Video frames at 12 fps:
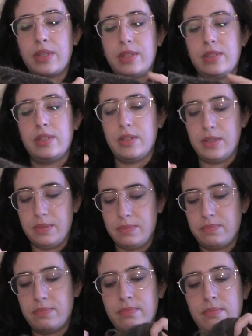this little
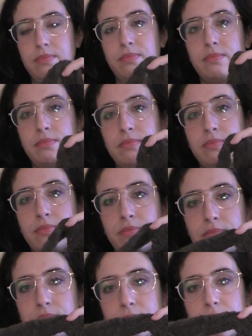
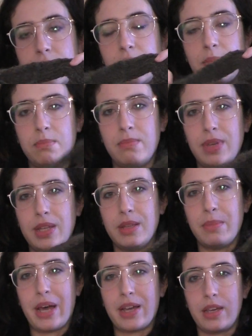seam in the
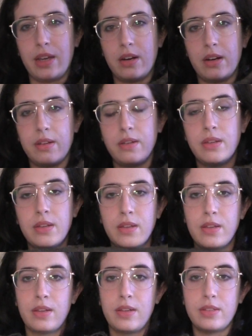back here.
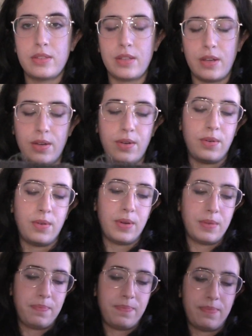So
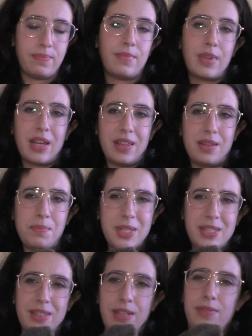let me
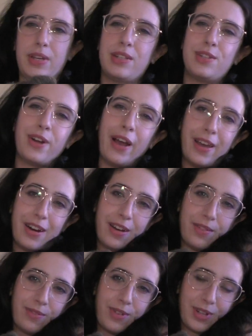see if I can try it
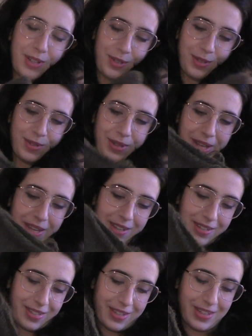on for you, like
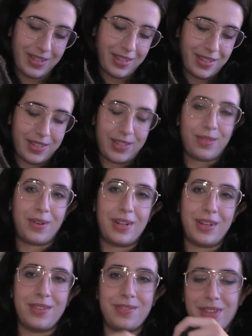sort
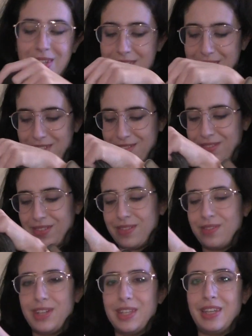of. It doesn't
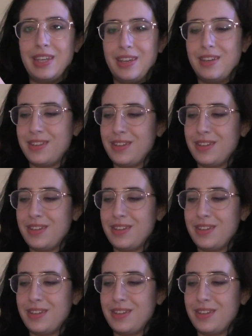really